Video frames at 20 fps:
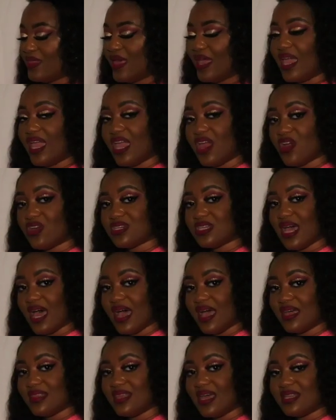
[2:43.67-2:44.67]
the hair
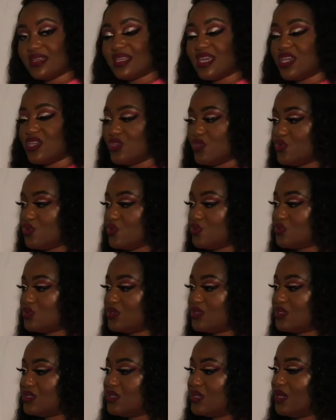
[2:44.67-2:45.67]
dye that they
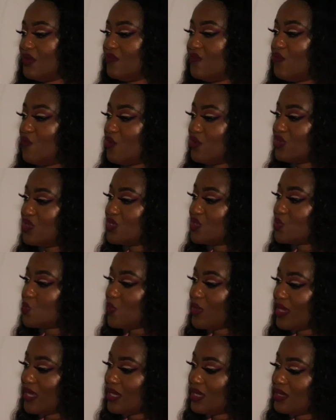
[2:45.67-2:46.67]
used for this
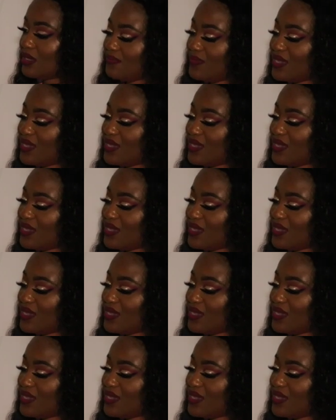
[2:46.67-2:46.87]
wig,